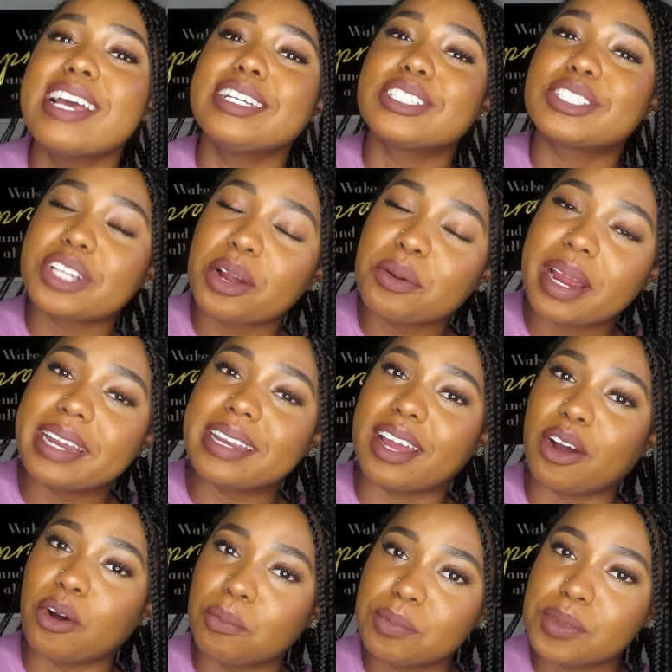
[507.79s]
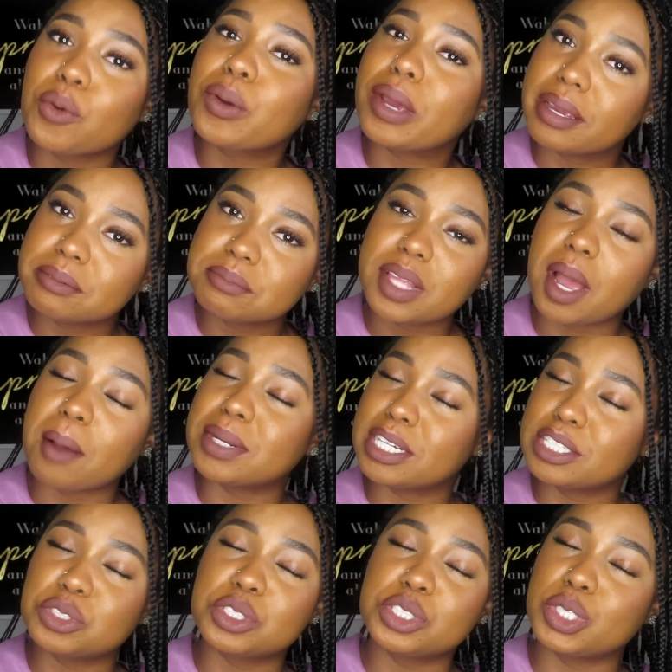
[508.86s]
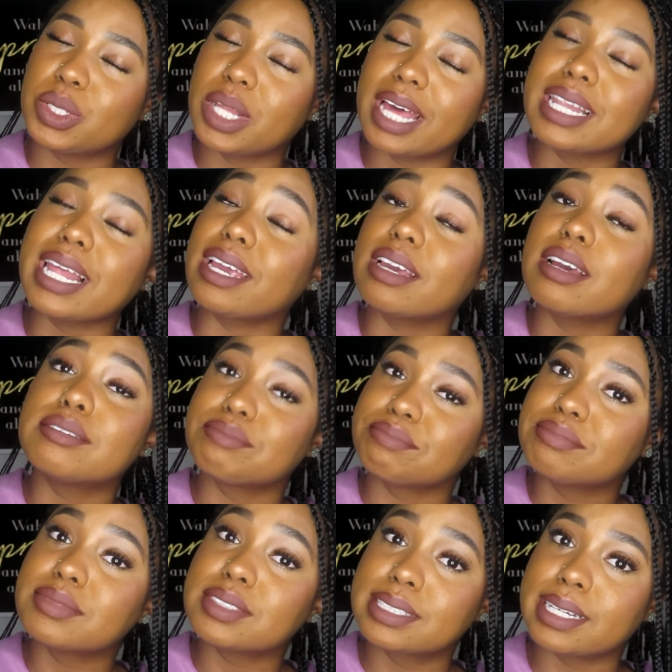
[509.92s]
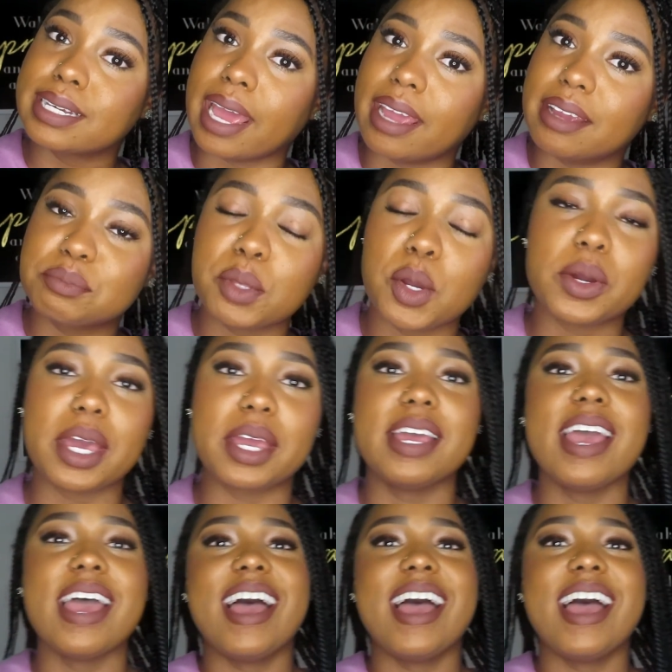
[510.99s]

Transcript: Start right now, okay? I'm going to need you to do that, like, today, okay?